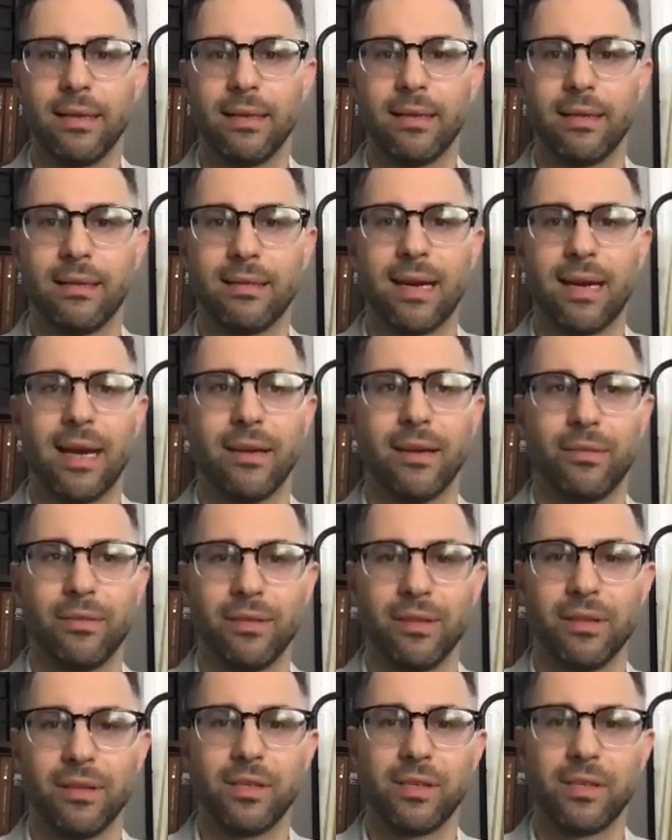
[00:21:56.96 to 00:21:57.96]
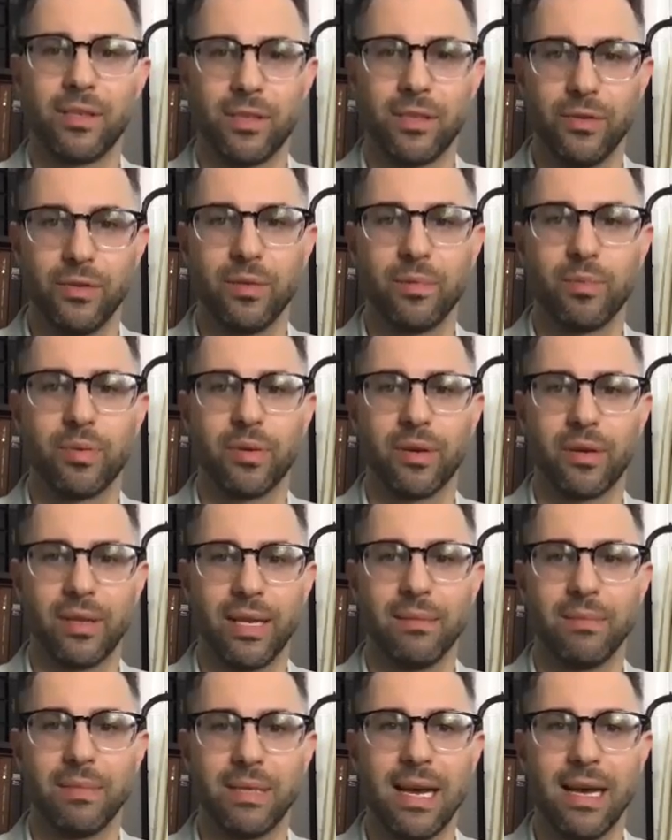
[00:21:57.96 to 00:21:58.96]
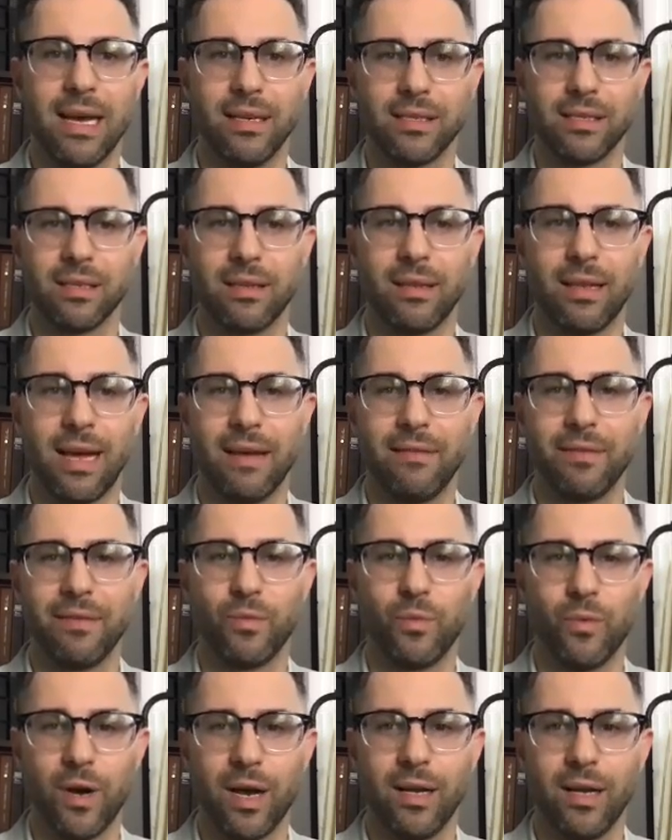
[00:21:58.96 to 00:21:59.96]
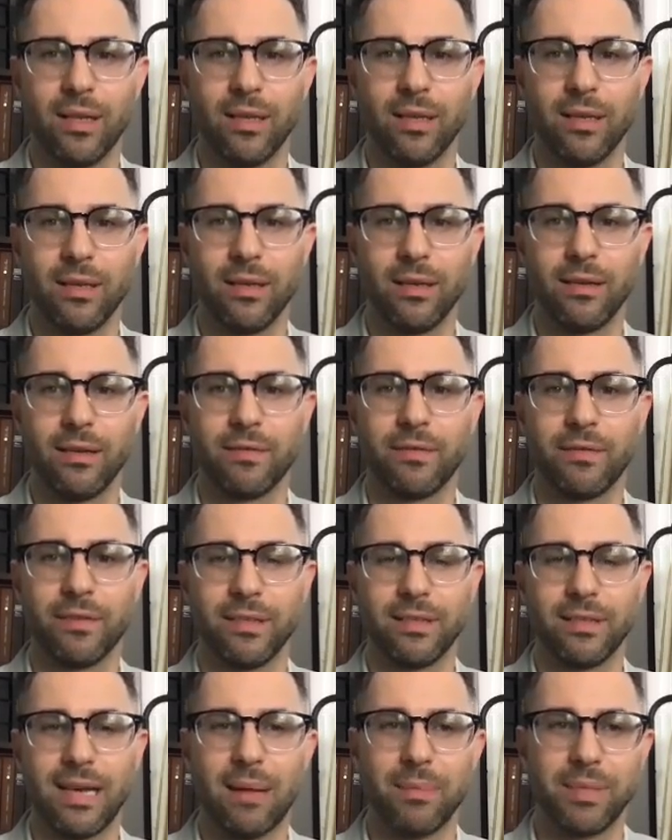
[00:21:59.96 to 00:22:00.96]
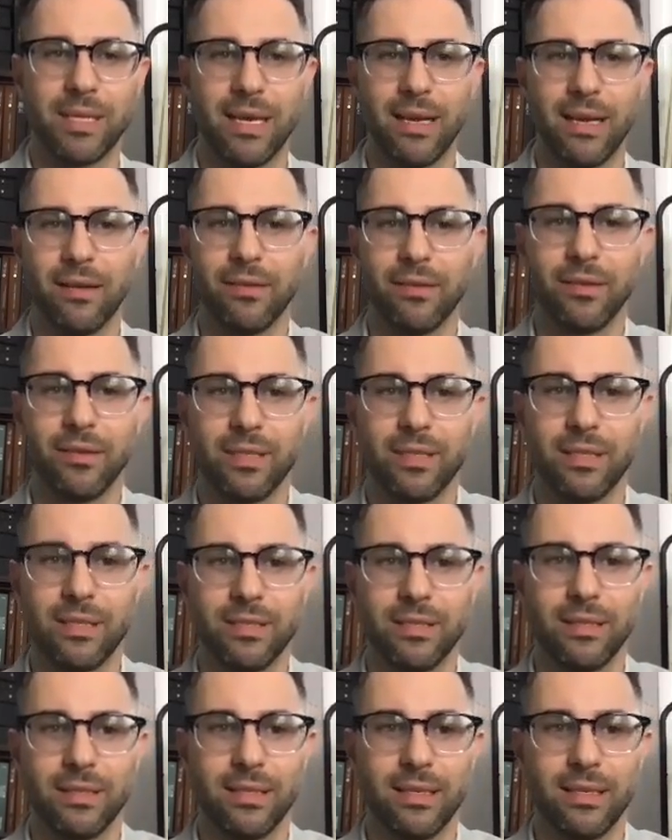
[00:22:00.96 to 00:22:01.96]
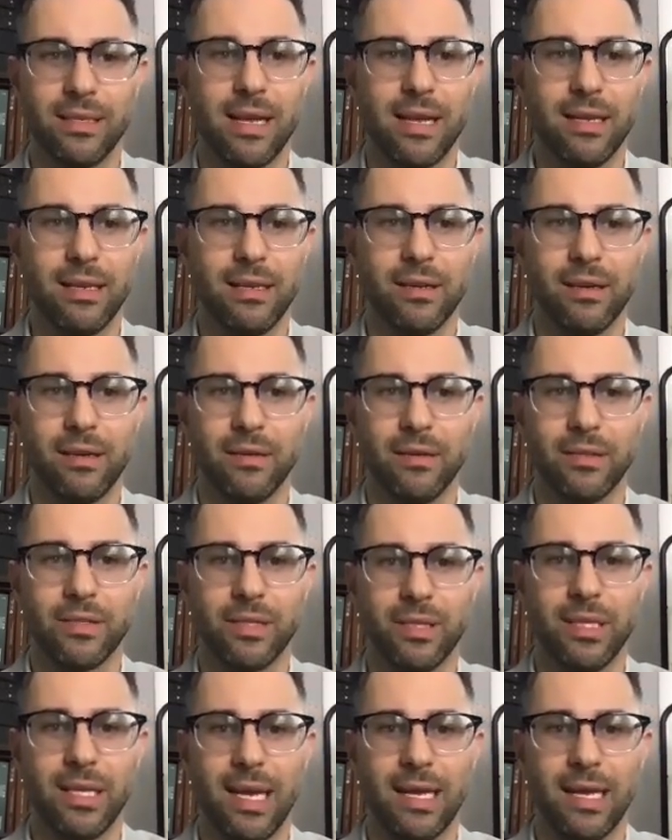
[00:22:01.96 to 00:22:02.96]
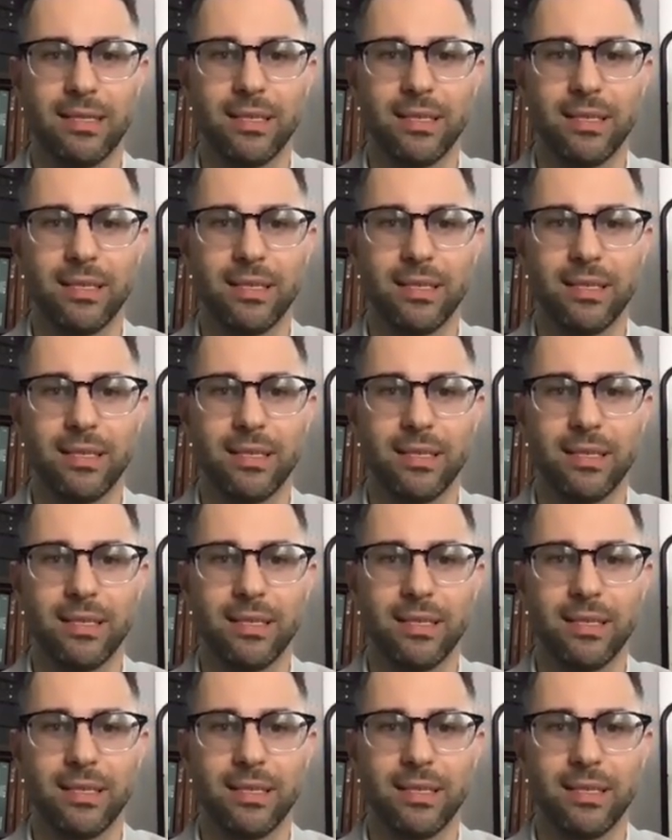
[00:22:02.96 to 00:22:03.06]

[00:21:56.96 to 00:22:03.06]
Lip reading: titled "The Suit Proclaimed Dead is Alive and Well for Top Tailors," and it just gets